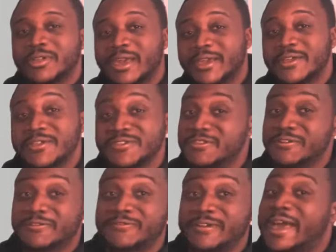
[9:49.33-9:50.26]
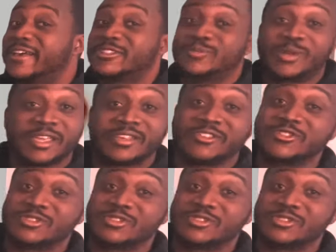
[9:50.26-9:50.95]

like the fast pace,